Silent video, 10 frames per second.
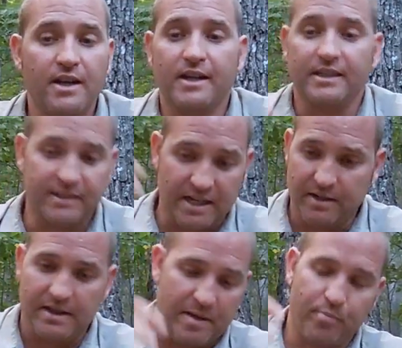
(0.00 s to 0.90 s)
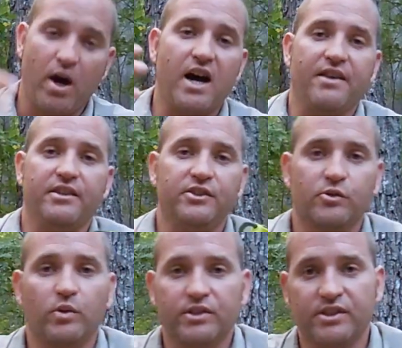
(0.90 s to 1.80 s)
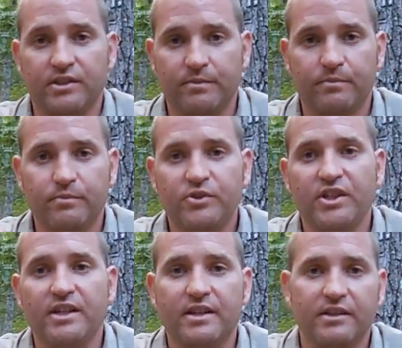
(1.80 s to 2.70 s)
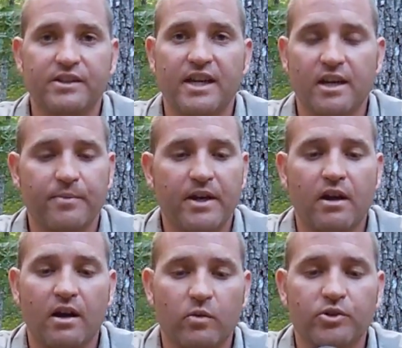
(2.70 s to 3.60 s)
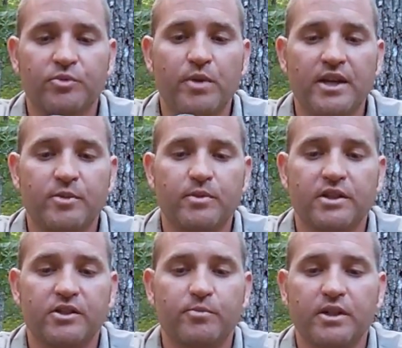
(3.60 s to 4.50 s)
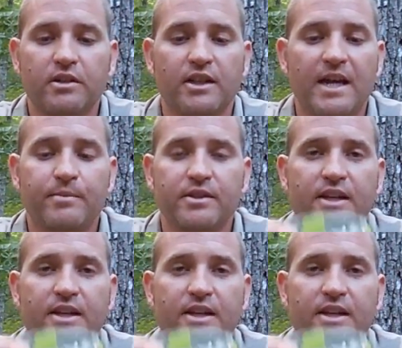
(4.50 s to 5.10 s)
and it's that pot that just wants to sit in there and take up that awkward space, but this has been collapsing